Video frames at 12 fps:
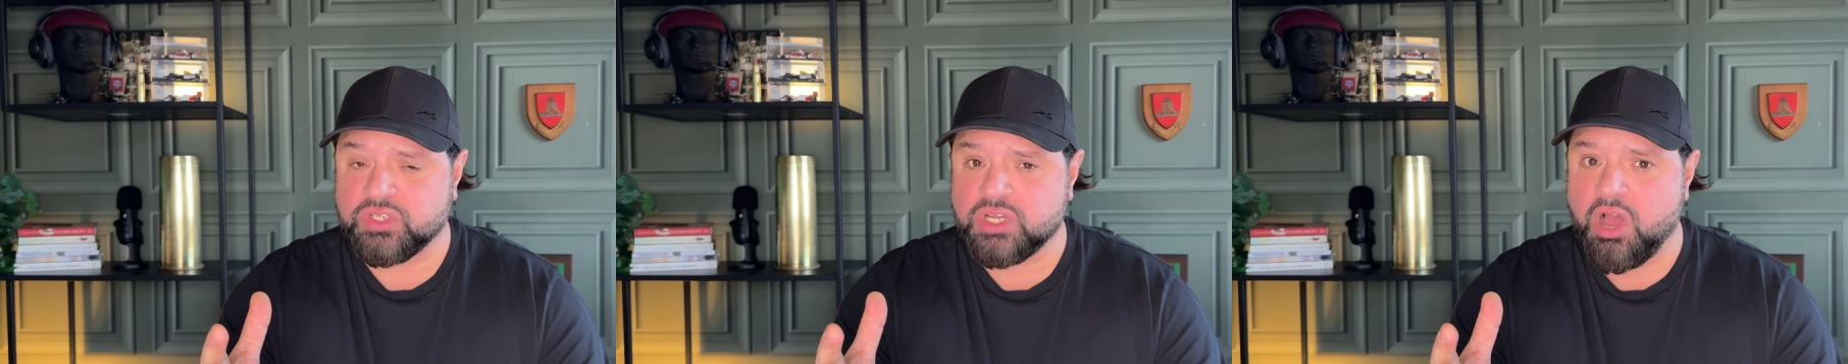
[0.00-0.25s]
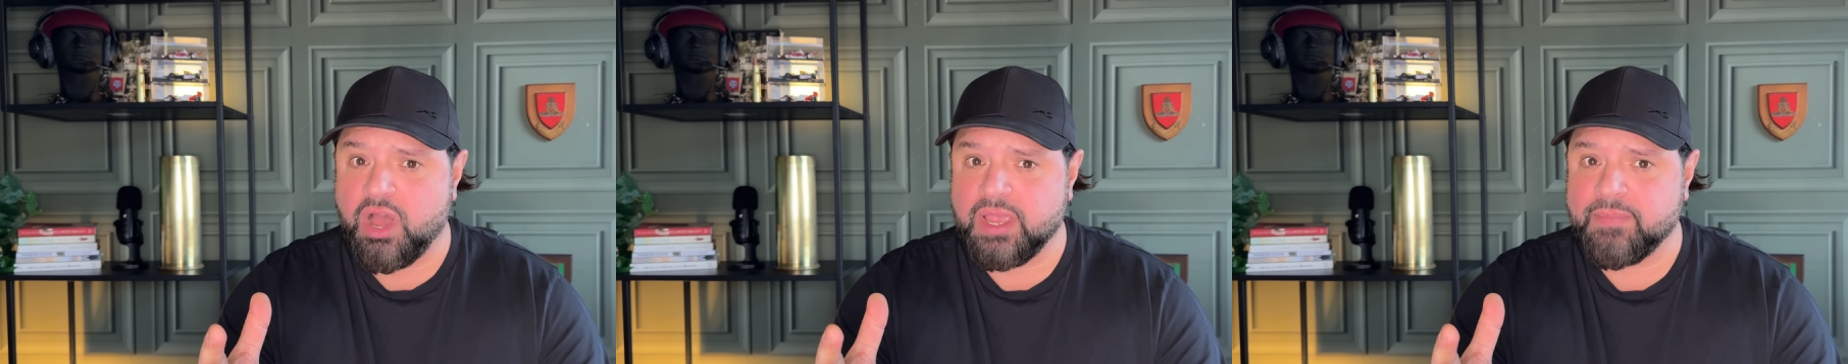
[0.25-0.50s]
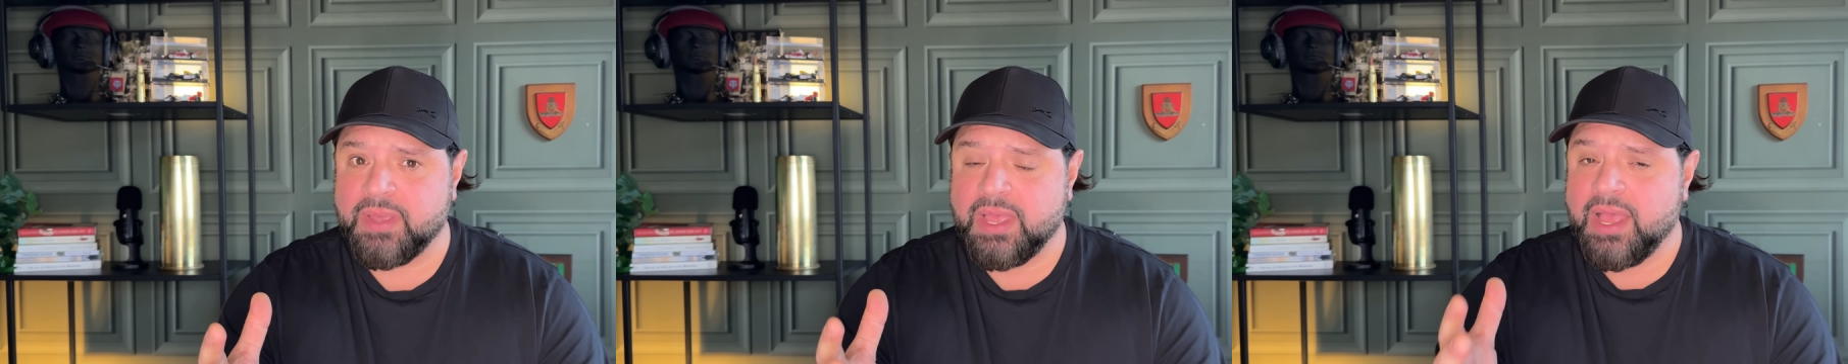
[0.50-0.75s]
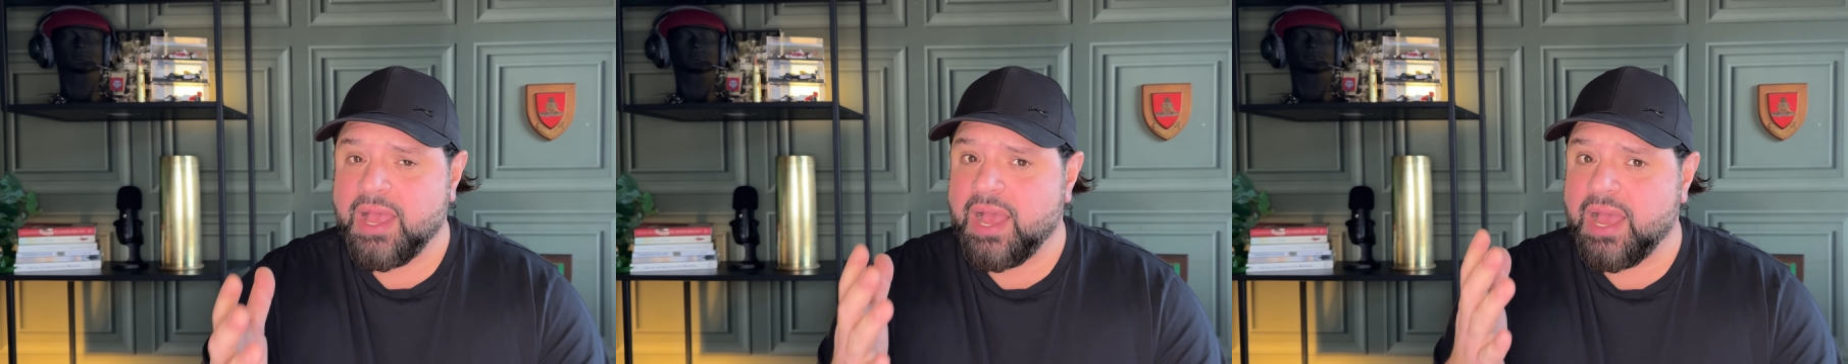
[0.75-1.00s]
time,
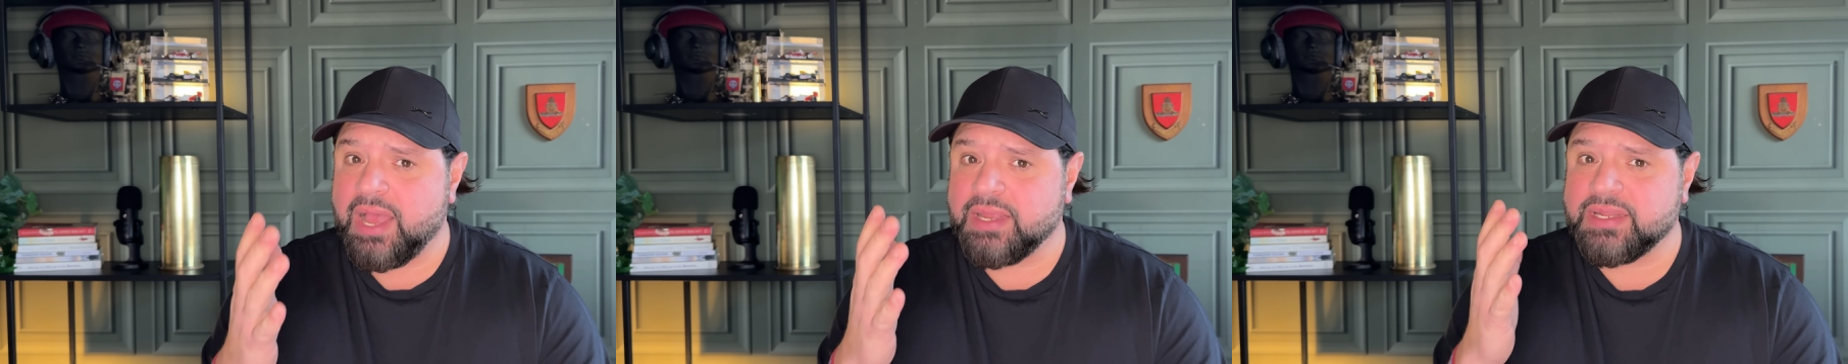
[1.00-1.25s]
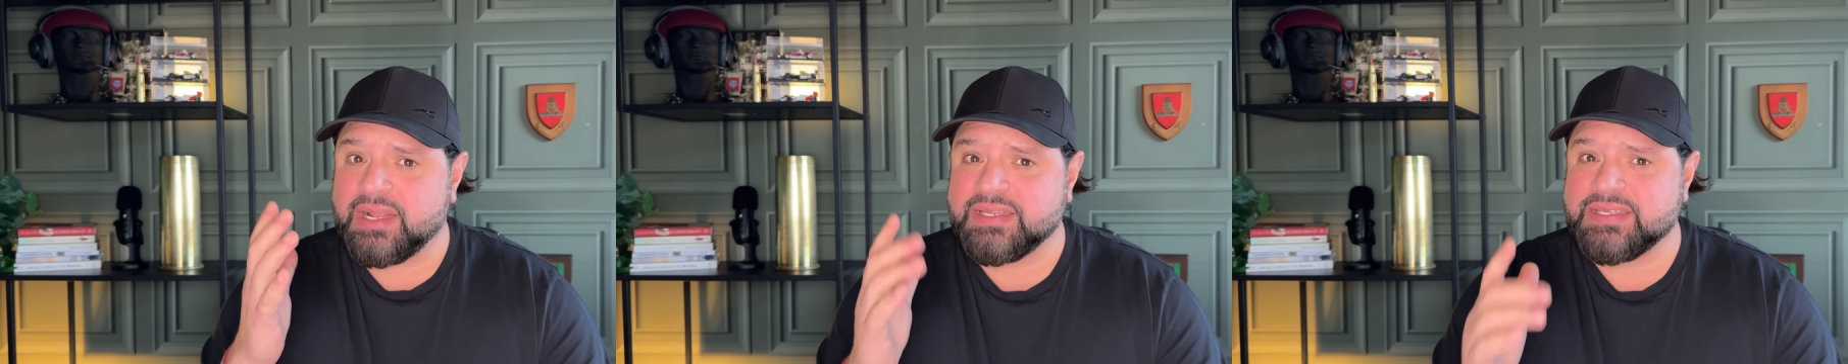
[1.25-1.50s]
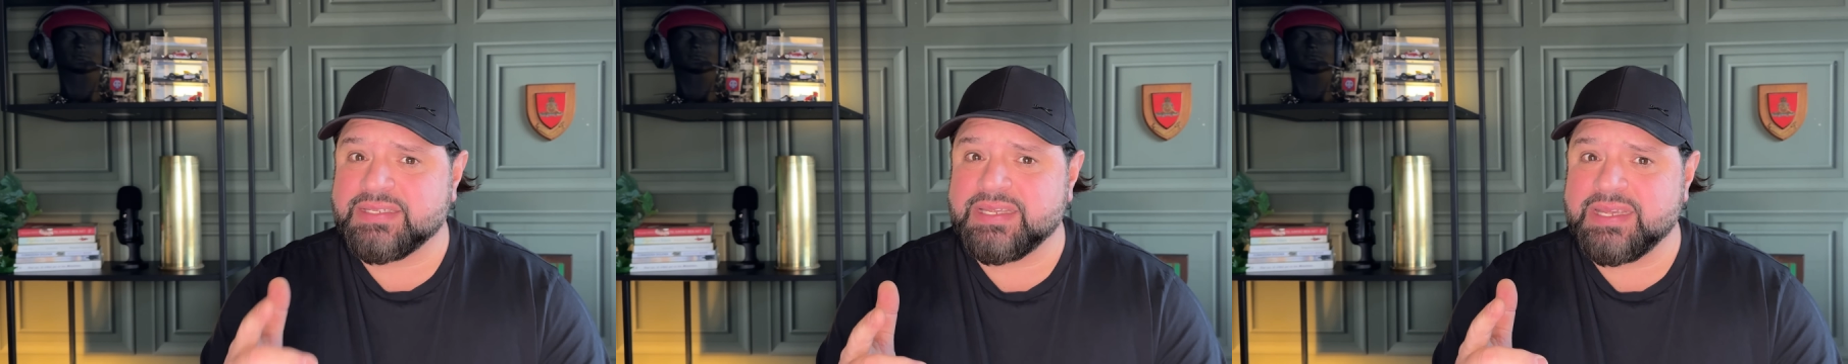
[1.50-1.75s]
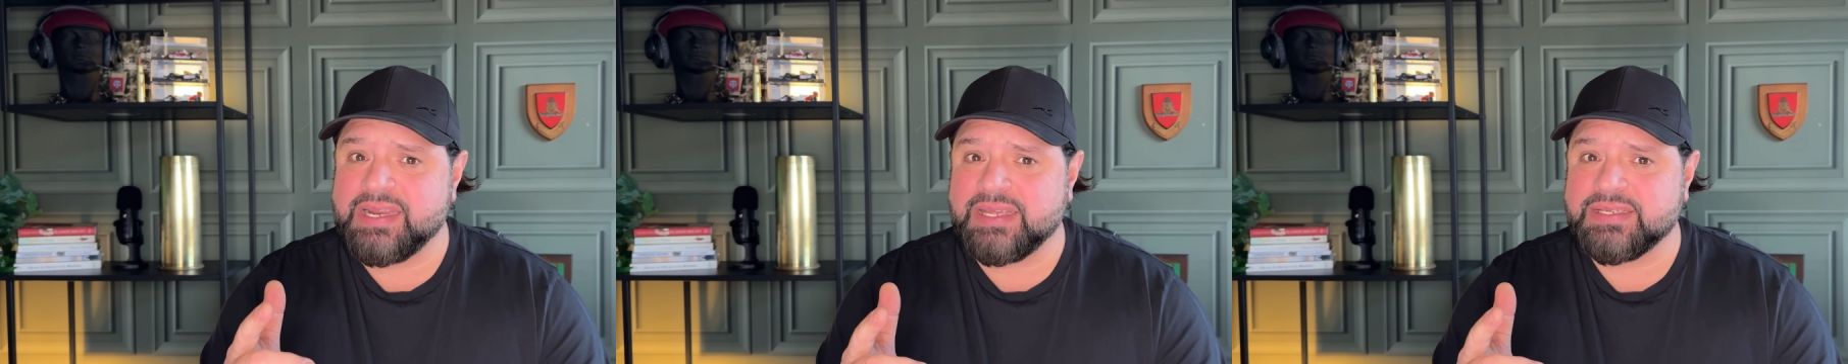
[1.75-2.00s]
and I'll see
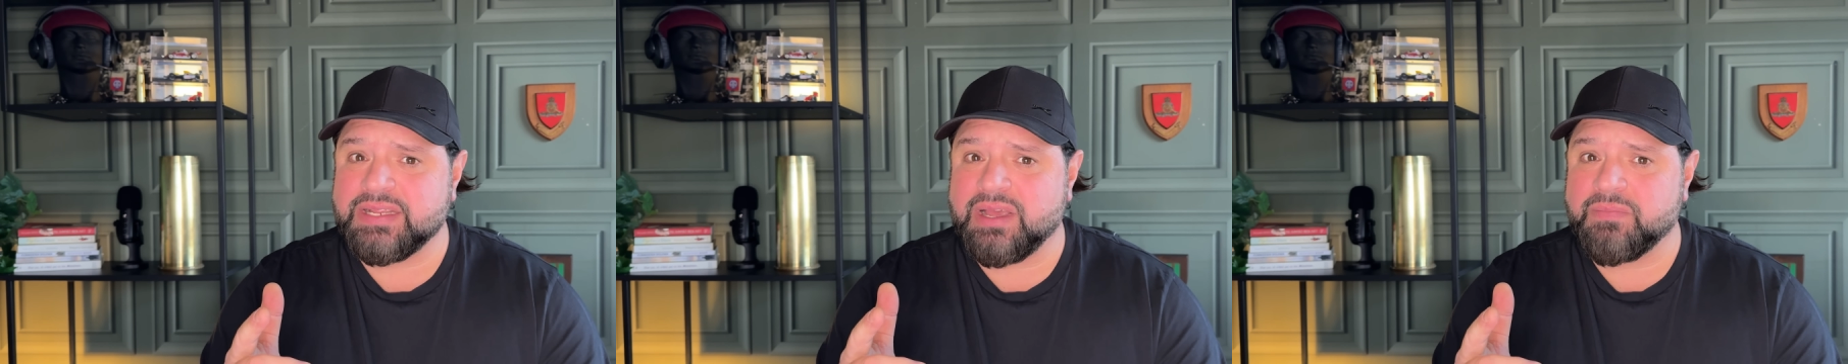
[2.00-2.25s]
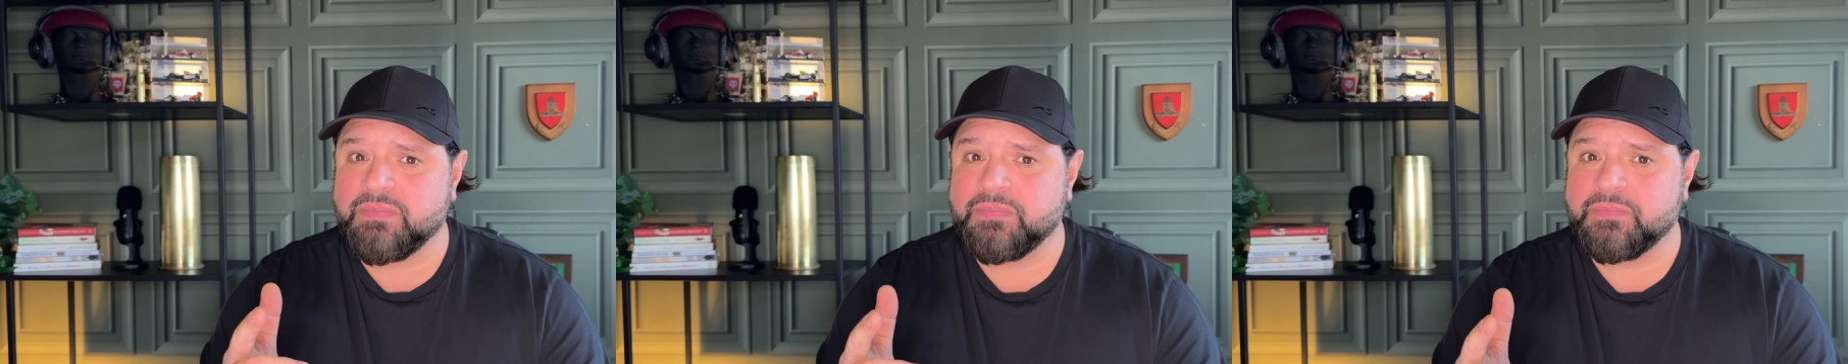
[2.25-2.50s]
you next time.